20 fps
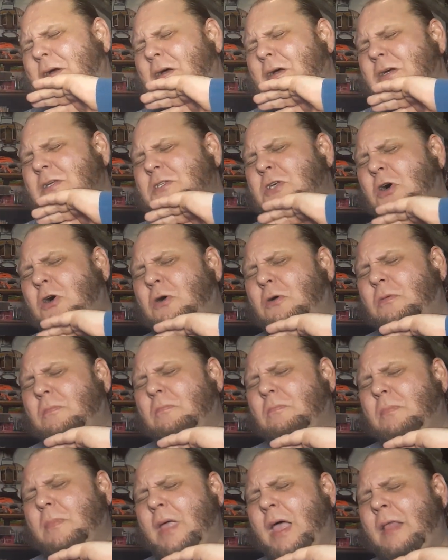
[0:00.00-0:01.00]
So,
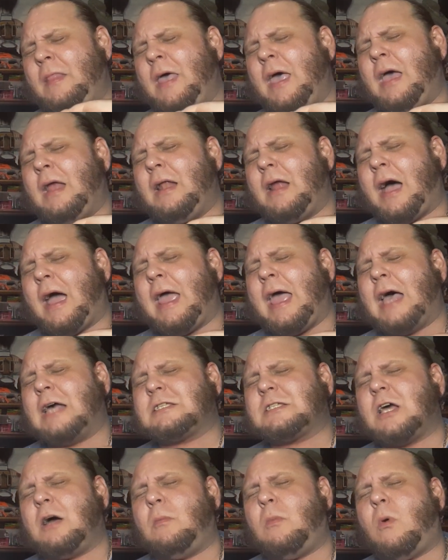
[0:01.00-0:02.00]
and then I
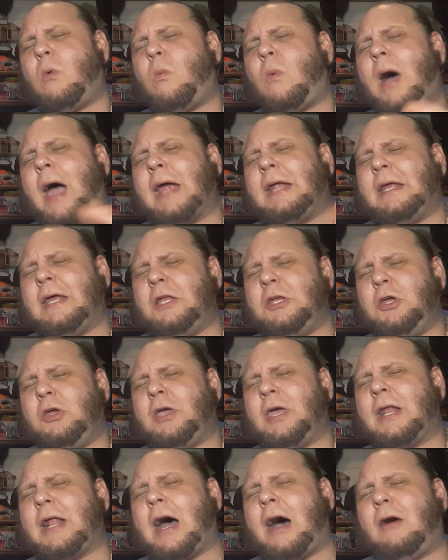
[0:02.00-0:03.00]
asked him, why didn't you
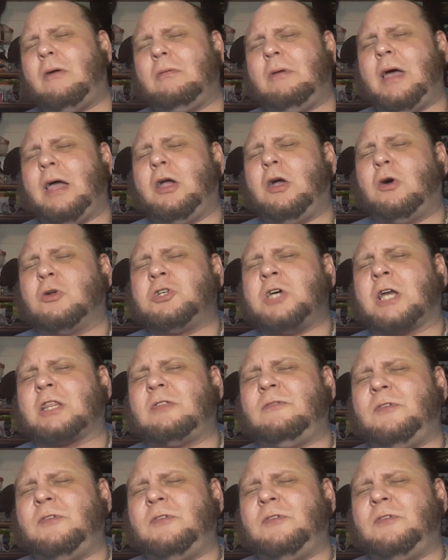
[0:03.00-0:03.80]
get out and go check the